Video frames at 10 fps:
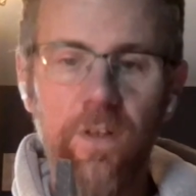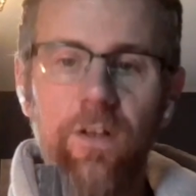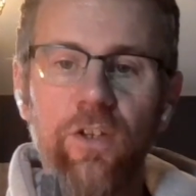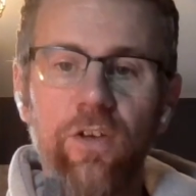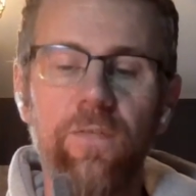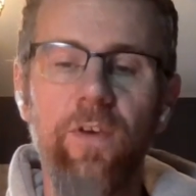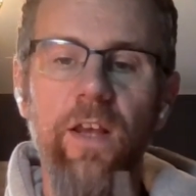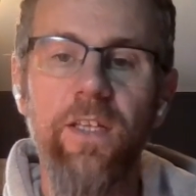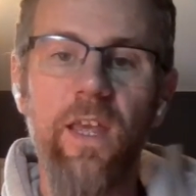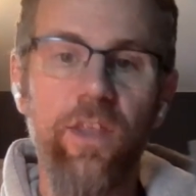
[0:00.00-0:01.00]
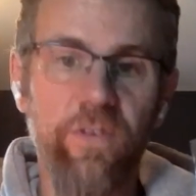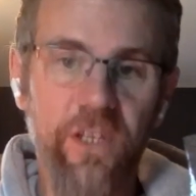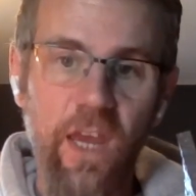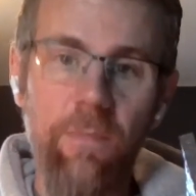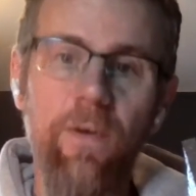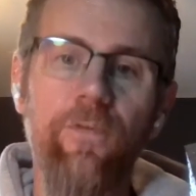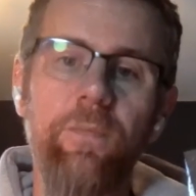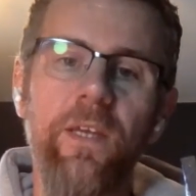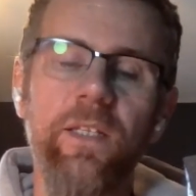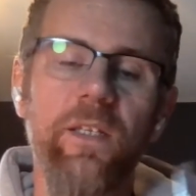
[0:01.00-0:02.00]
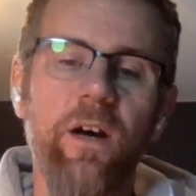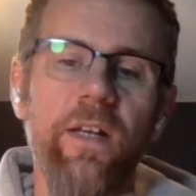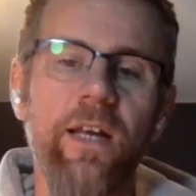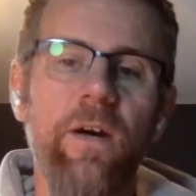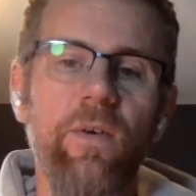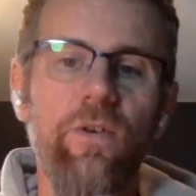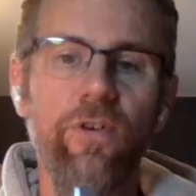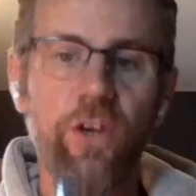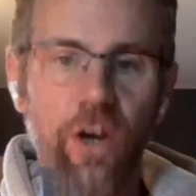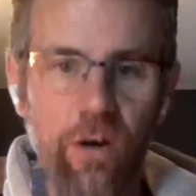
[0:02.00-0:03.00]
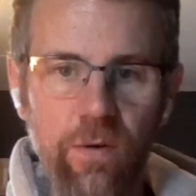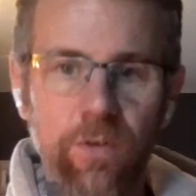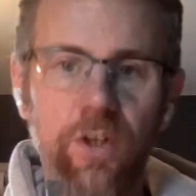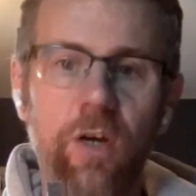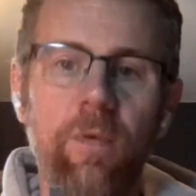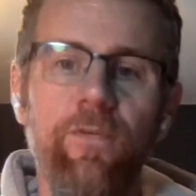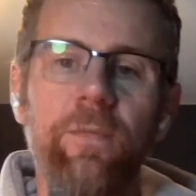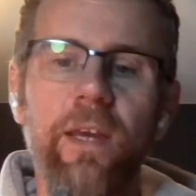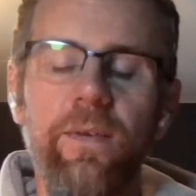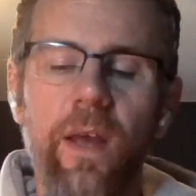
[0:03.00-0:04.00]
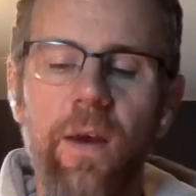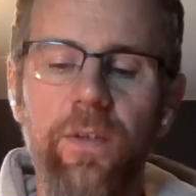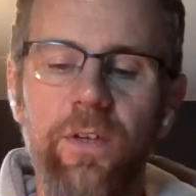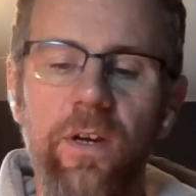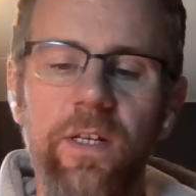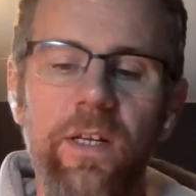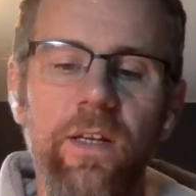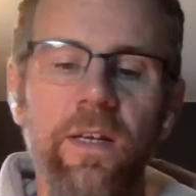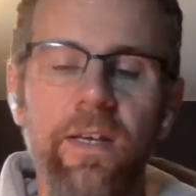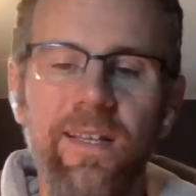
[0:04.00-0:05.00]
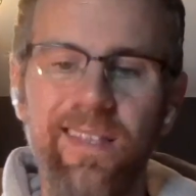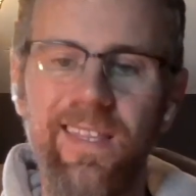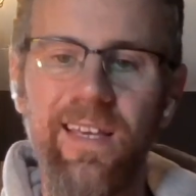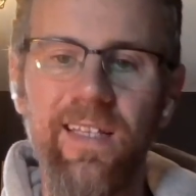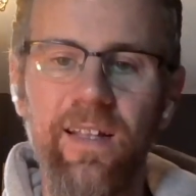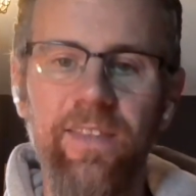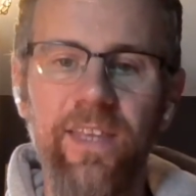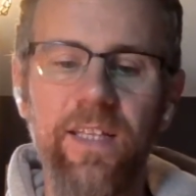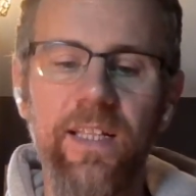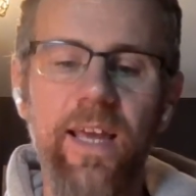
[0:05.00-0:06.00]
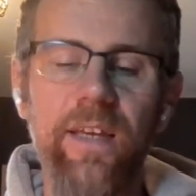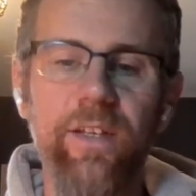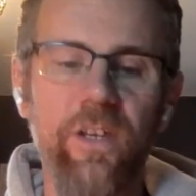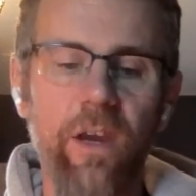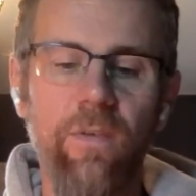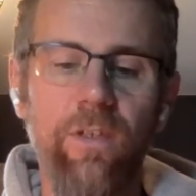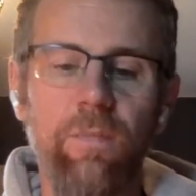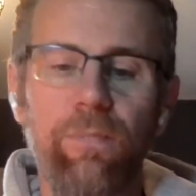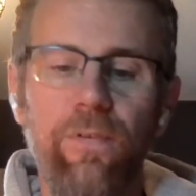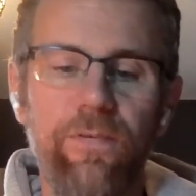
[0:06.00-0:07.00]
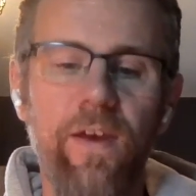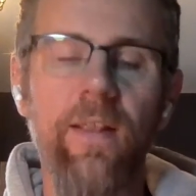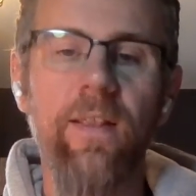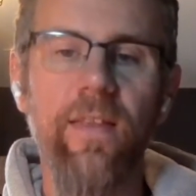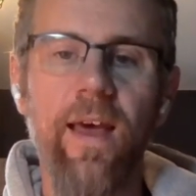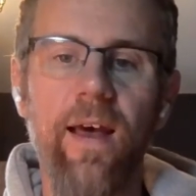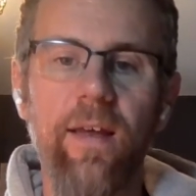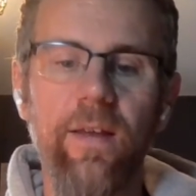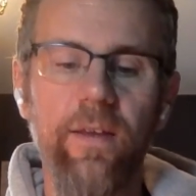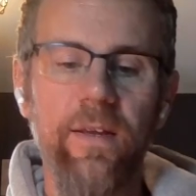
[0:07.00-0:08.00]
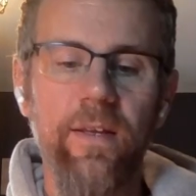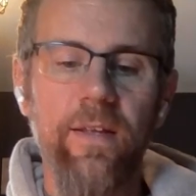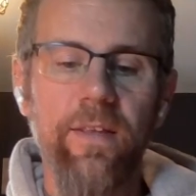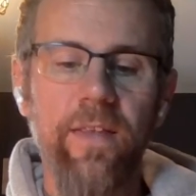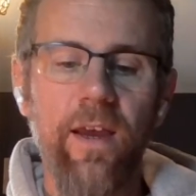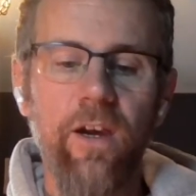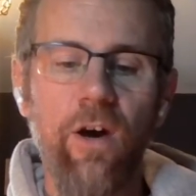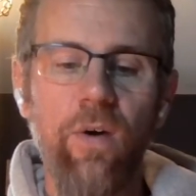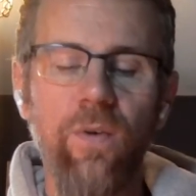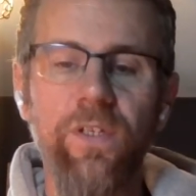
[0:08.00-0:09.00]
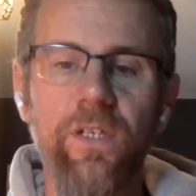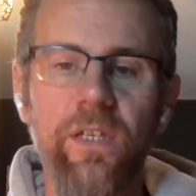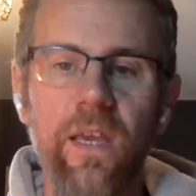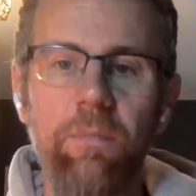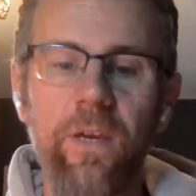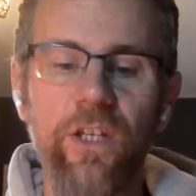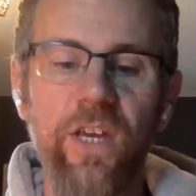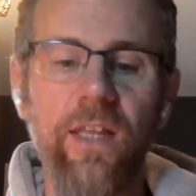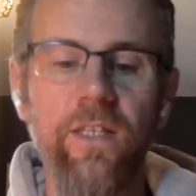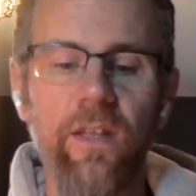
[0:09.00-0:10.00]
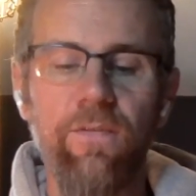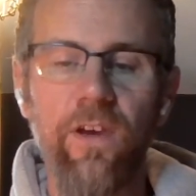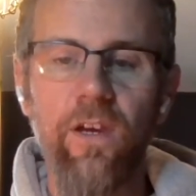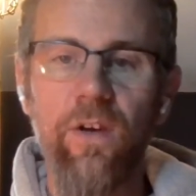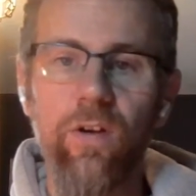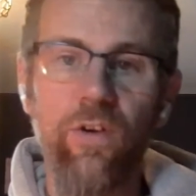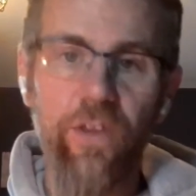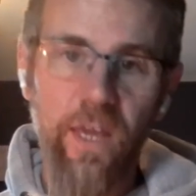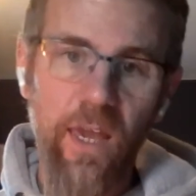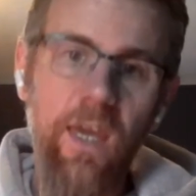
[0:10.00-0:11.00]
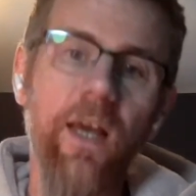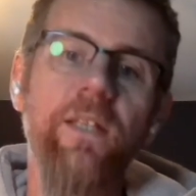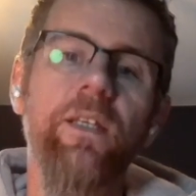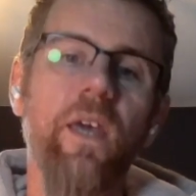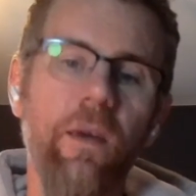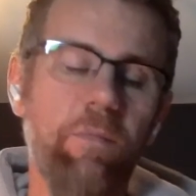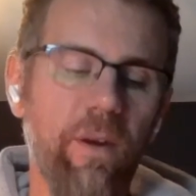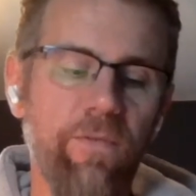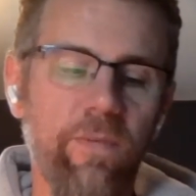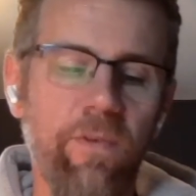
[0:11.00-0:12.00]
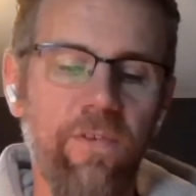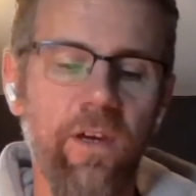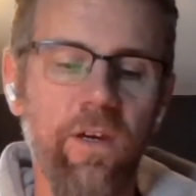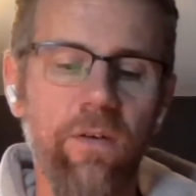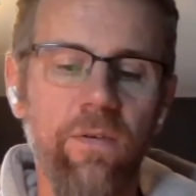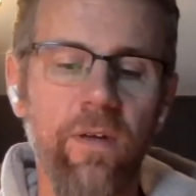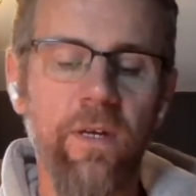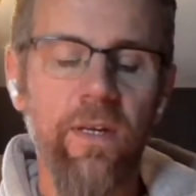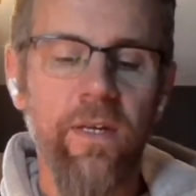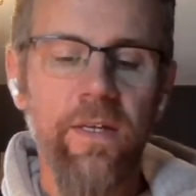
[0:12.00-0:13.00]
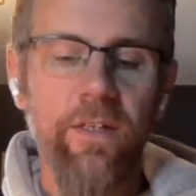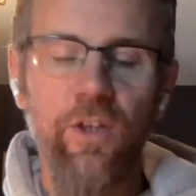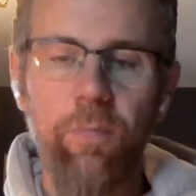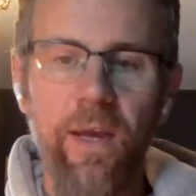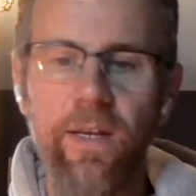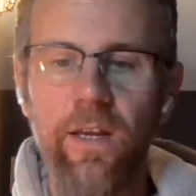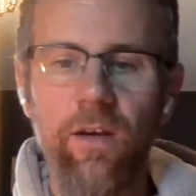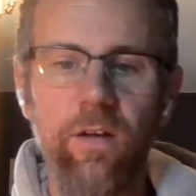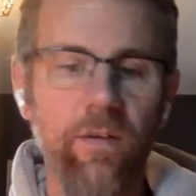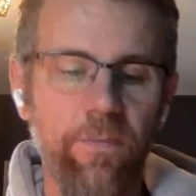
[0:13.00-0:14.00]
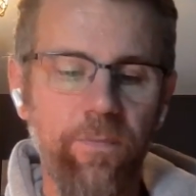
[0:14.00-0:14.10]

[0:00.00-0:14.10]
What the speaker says: sort of it's either escaping from the inside out or the cold coming from the outside in, these layers are going to prevent that cold seepage into the vehicle or the heat escaping from the vehicle, depending on